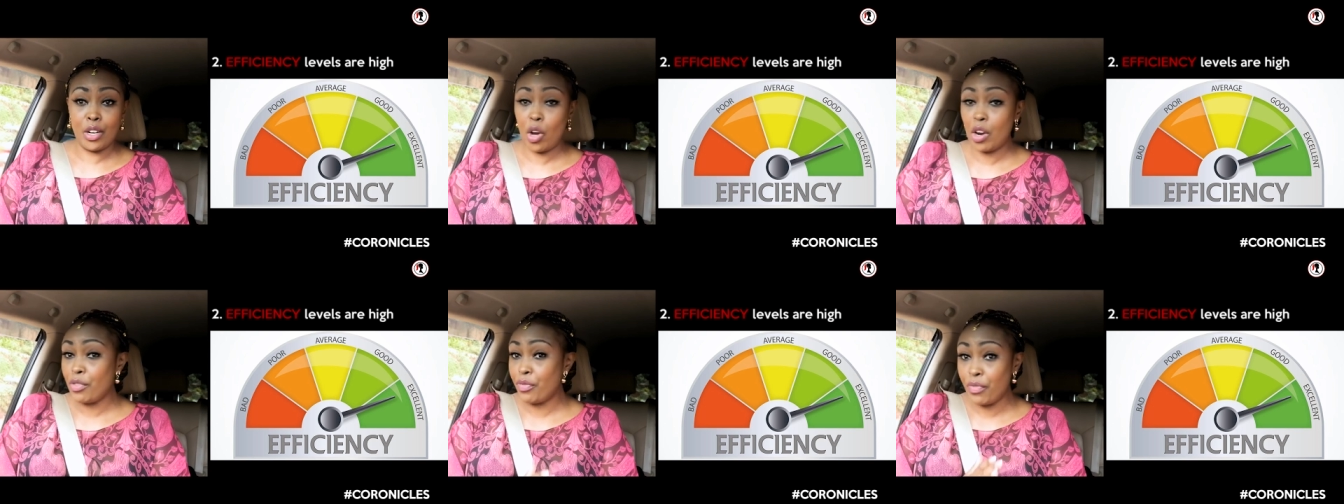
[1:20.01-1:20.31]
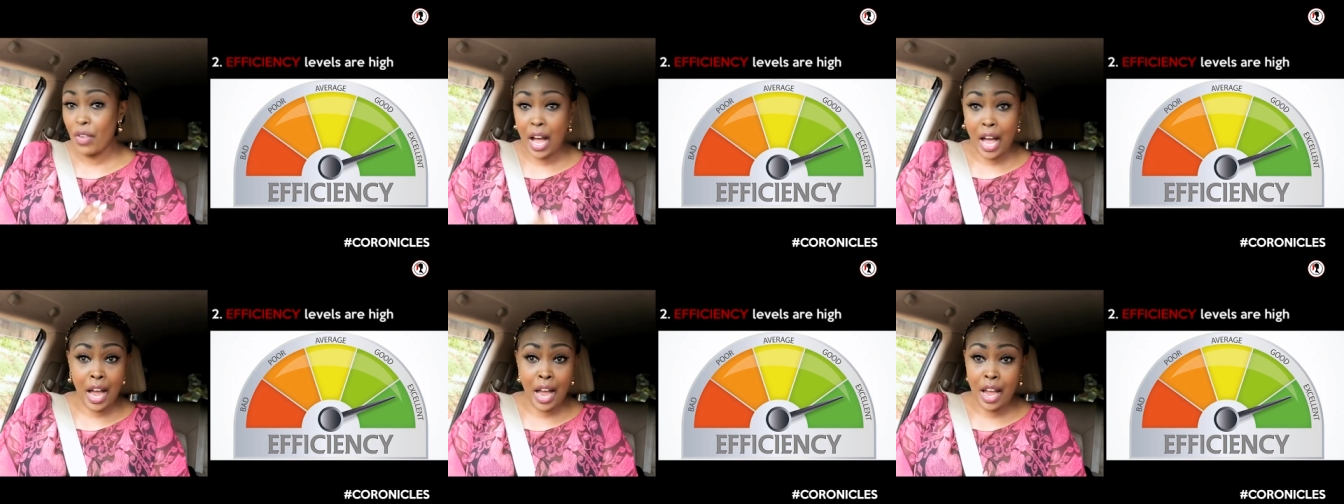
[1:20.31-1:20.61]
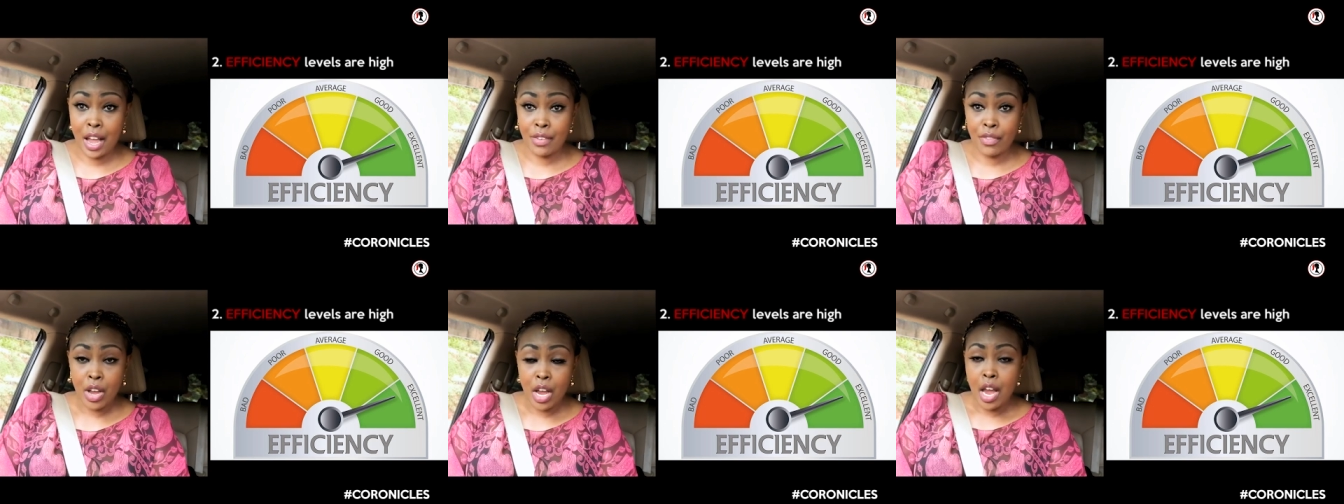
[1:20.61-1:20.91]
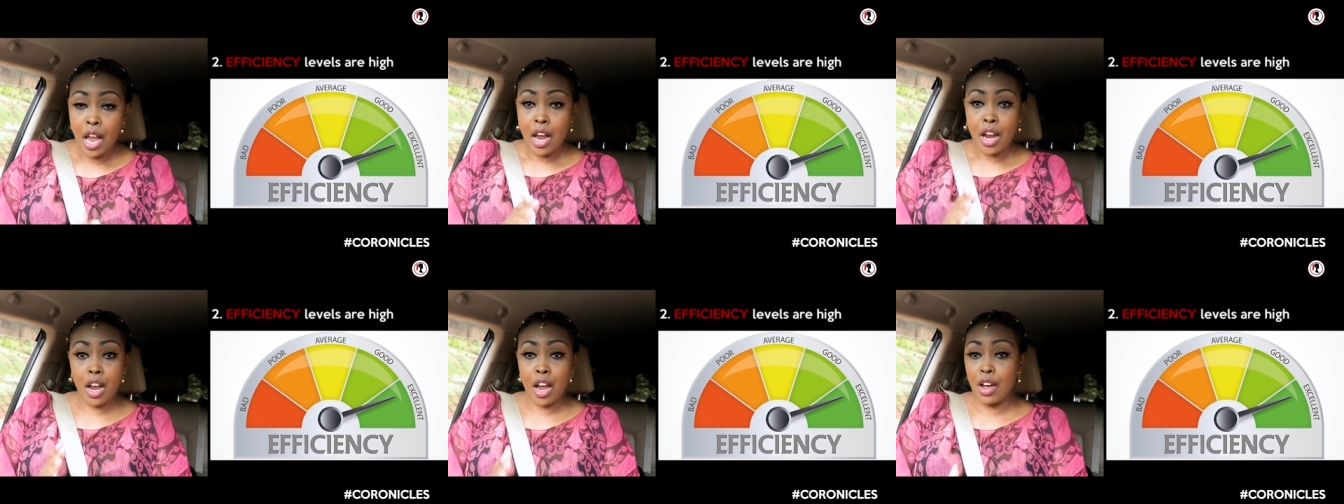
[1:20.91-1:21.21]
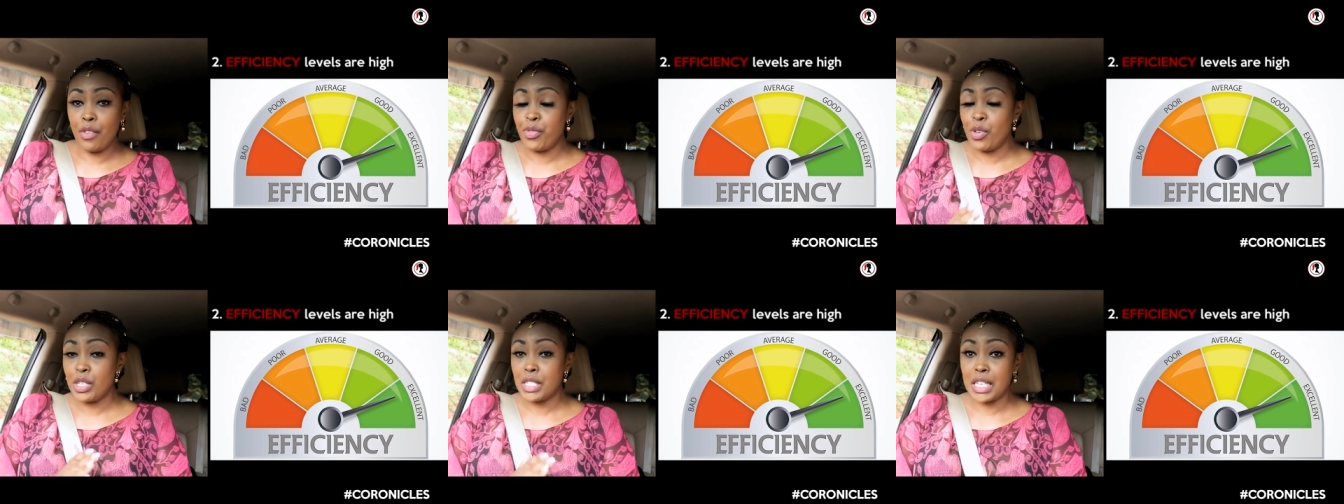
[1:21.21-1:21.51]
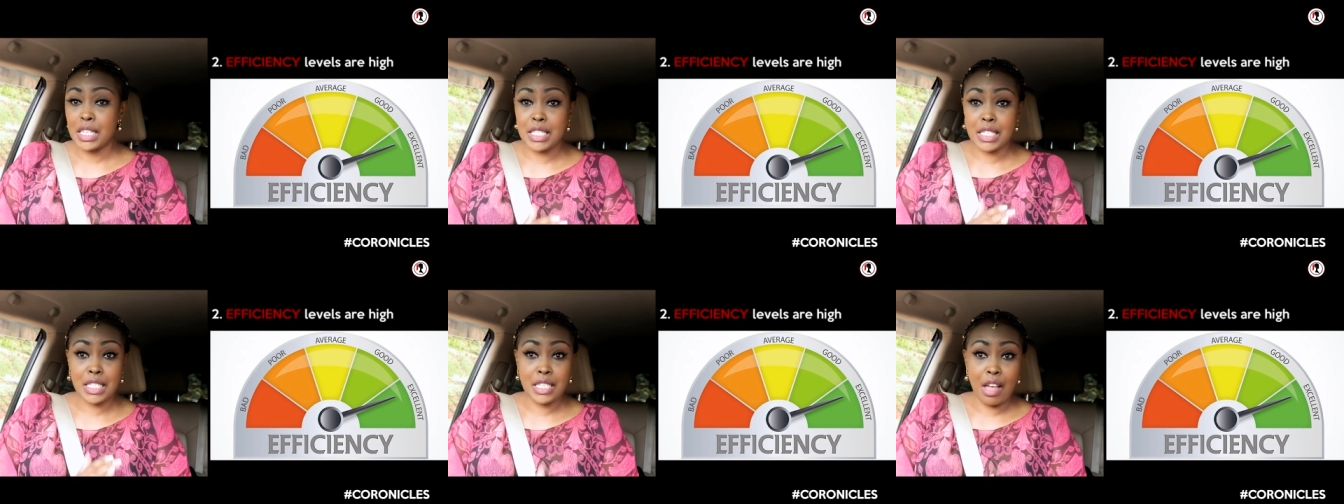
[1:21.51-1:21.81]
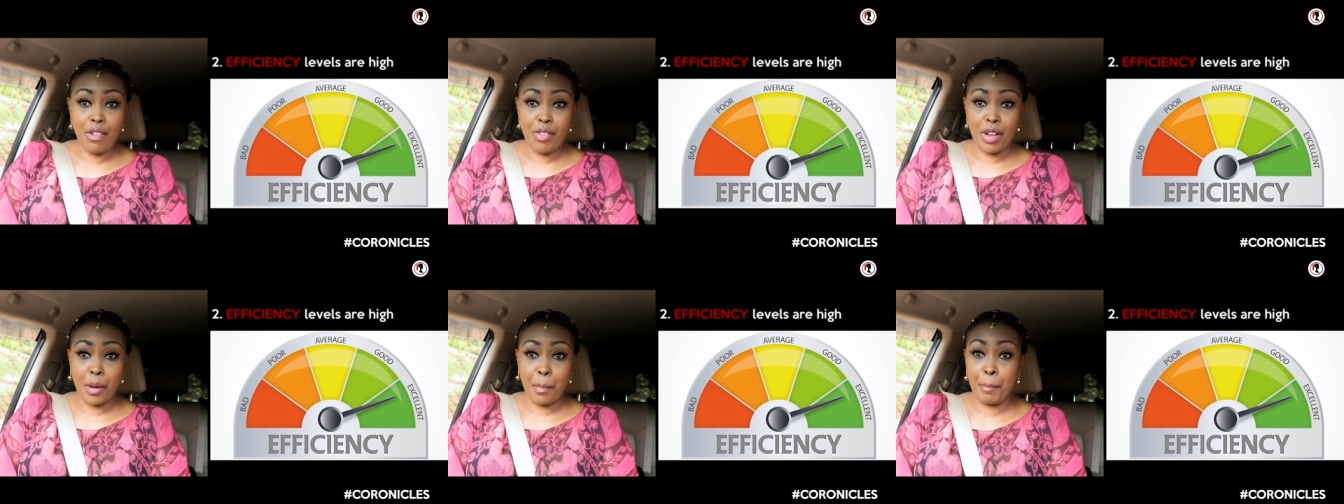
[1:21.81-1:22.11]
not 5, curfews at
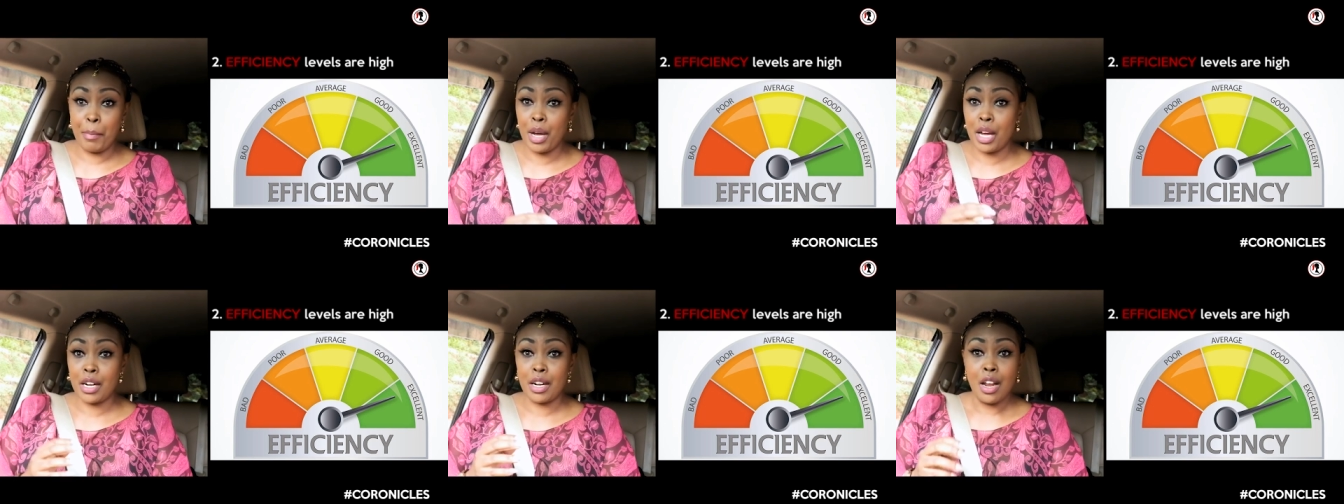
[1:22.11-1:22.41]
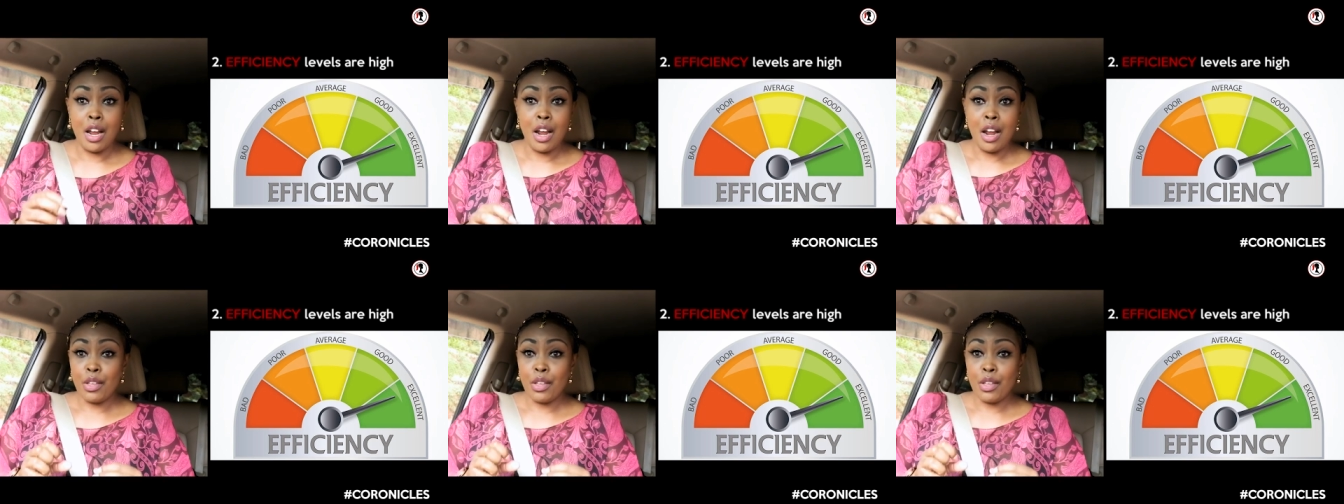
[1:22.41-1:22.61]
7, but